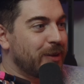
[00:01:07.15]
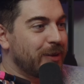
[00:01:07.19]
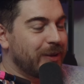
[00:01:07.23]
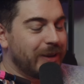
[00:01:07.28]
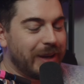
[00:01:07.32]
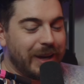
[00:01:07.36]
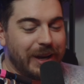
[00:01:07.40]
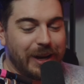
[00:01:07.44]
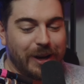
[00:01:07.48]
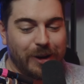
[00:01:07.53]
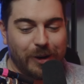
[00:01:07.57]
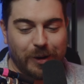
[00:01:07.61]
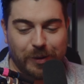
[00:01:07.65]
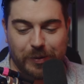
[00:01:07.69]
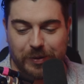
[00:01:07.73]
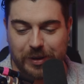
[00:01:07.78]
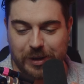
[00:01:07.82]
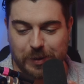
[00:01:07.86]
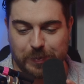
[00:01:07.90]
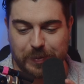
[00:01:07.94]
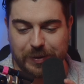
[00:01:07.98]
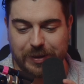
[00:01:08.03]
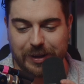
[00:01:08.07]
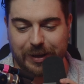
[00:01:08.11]
uh, on this
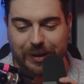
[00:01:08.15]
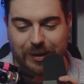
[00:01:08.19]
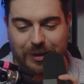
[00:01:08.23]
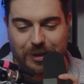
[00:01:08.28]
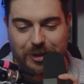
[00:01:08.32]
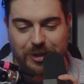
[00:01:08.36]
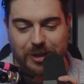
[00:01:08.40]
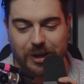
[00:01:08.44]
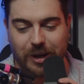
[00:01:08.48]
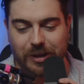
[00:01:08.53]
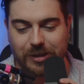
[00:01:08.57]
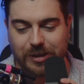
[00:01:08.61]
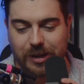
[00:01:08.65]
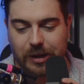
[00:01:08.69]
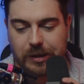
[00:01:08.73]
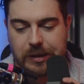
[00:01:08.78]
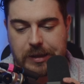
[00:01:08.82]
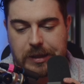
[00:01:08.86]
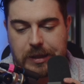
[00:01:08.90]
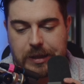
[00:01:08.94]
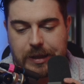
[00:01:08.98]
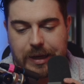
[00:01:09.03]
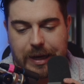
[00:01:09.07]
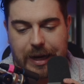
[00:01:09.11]
particular show. So
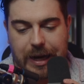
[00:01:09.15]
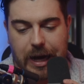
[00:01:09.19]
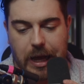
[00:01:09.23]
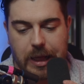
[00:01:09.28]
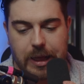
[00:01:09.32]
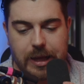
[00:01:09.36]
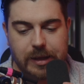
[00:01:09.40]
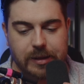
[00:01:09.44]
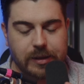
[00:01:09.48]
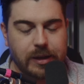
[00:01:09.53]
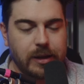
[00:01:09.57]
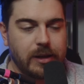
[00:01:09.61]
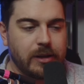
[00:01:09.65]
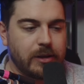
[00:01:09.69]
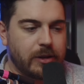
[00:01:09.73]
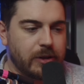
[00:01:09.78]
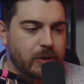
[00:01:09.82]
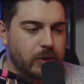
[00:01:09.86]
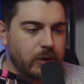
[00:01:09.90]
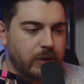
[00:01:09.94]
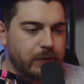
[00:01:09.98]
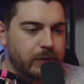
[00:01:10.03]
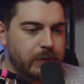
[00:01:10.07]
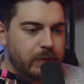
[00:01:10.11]
uh, let's get into
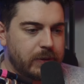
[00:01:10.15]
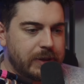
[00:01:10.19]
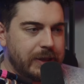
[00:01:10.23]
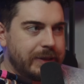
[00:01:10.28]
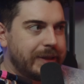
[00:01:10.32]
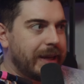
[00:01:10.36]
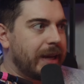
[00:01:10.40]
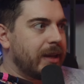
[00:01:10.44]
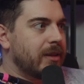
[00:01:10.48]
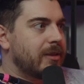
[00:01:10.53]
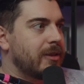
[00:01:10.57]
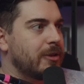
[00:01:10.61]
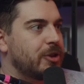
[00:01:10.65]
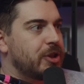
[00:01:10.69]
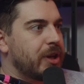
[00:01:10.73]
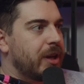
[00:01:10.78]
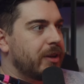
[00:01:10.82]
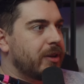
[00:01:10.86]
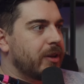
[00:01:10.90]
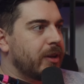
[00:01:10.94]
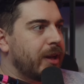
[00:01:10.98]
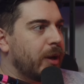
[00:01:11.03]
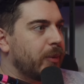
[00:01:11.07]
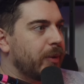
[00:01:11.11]
sort of today's
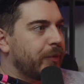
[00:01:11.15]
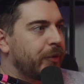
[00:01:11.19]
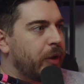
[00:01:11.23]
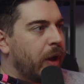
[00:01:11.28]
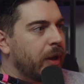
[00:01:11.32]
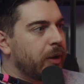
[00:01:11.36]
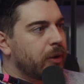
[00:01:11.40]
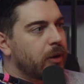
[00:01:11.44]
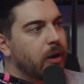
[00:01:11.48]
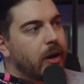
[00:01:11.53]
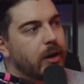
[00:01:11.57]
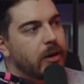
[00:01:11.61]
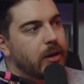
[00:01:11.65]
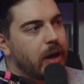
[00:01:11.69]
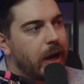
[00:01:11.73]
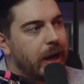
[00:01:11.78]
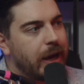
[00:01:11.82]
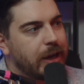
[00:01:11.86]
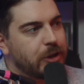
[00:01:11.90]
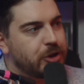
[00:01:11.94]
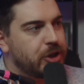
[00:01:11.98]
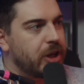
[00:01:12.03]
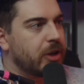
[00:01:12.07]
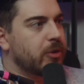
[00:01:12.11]
agenda. Now we've kind of got
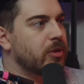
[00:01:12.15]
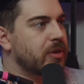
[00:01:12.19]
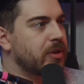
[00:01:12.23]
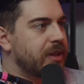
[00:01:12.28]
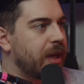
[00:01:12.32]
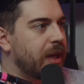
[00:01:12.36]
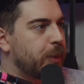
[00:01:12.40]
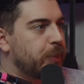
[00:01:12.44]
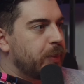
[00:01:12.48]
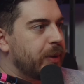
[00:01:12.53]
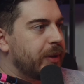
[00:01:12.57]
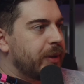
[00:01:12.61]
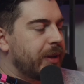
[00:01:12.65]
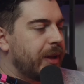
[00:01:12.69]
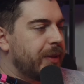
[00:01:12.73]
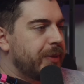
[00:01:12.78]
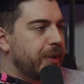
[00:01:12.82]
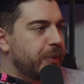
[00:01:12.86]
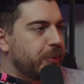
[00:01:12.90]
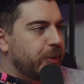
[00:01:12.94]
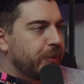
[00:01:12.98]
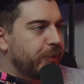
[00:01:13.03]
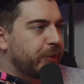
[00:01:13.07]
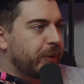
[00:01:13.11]
a general segment, and
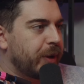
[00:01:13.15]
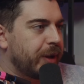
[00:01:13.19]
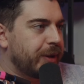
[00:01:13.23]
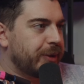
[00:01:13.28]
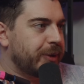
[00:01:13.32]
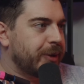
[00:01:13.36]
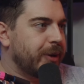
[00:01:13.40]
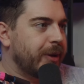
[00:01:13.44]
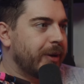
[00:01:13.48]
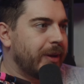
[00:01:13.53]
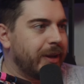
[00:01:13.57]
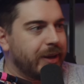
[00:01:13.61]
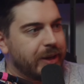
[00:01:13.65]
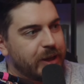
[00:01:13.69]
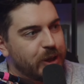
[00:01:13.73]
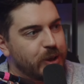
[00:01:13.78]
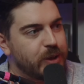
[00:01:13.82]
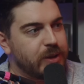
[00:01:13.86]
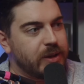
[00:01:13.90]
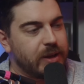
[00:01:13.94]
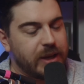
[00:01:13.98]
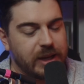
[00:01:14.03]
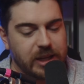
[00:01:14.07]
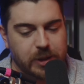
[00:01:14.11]
then we've kind of got an e-
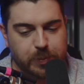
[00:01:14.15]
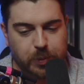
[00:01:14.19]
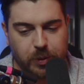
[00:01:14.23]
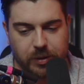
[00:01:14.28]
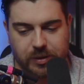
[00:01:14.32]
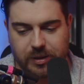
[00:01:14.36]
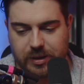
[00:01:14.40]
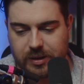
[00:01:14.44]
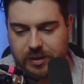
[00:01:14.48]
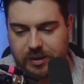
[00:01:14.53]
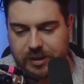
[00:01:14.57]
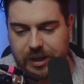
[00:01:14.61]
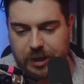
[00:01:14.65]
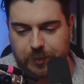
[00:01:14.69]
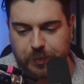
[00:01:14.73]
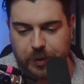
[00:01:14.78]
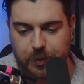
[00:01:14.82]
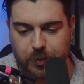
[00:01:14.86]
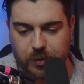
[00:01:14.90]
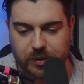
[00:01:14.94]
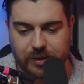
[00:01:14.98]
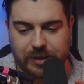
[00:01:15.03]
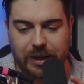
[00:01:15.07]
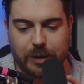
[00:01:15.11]
esports
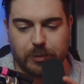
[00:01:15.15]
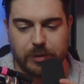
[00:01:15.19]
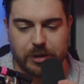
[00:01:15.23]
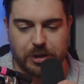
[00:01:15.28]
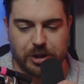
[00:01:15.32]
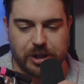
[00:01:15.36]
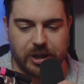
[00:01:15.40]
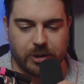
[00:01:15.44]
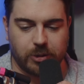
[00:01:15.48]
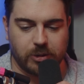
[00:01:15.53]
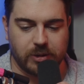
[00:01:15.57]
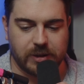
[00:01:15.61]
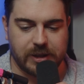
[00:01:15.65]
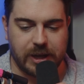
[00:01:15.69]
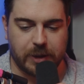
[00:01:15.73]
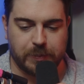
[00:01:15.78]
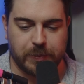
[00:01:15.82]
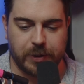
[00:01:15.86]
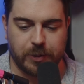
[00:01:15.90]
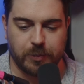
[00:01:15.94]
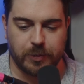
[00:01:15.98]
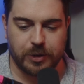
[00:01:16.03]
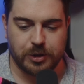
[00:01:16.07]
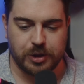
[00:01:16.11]
segment. We'll start with the general
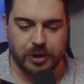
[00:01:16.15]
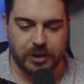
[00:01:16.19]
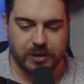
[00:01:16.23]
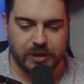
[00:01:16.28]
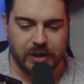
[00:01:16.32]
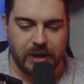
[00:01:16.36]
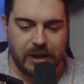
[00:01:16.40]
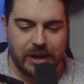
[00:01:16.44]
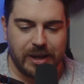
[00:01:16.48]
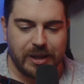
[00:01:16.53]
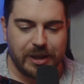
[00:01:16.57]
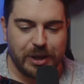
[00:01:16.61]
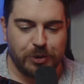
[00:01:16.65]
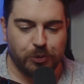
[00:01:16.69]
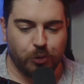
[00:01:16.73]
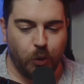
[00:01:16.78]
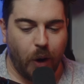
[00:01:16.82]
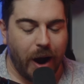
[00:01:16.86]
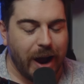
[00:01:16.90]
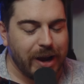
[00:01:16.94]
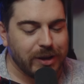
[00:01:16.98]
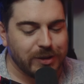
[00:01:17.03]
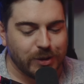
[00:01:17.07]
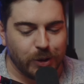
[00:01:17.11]
segment, which is the
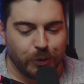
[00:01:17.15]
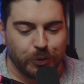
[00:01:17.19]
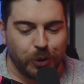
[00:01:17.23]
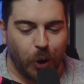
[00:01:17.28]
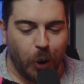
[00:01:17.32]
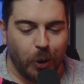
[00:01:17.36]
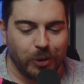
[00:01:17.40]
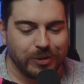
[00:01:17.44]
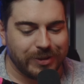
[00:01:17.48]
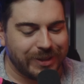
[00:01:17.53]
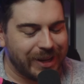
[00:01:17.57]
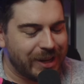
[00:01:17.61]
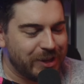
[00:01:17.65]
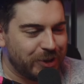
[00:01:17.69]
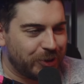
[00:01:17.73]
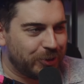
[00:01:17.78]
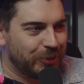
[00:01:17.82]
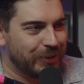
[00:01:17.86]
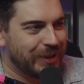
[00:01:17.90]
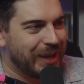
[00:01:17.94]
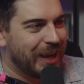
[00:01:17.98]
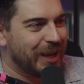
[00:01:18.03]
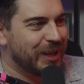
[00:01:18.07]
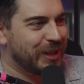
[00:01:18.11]
rise of content
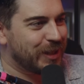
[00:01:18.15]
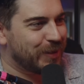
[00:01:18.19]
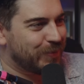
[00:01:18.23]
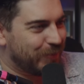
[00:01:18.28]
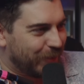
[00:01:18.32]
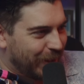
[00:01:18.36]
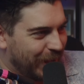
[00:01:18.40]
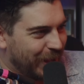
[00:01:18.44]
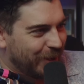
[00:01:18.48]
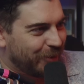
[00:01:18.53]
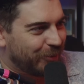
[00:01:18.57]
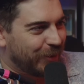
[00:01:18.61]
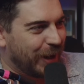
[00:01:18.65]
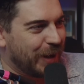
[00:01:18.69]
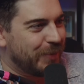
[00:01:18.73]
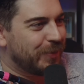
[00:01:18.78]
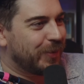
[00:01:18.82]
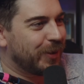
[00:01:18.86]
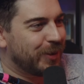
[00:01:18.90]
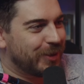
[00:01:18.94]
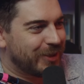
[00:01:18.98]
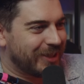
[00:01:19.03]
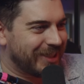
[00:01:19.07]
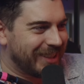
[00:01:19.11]
creators playing
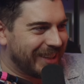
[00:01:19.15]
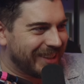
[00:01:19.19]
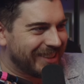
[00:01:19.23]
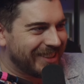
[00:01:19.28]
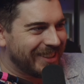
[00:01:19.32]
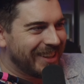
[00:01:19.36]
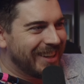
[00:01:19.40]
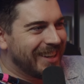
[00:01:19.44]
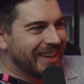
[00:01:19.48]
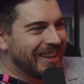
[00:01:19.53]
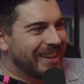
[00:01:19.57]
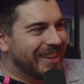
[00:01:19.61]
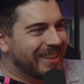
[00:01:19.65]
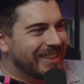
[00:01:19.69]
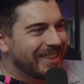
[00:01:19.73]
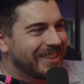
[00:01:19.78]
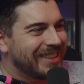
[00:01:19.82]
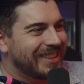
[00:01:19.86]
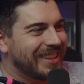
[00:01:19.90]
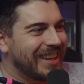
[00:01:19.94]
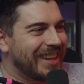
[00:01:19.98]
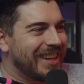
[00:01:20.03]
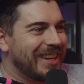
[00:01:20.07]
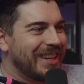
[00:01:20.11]
Rainbow Six
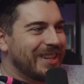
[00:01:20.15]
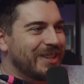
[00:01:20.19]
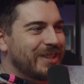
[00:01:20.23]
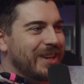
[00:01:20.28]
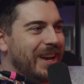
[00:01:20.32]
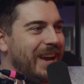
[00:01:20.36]
siege.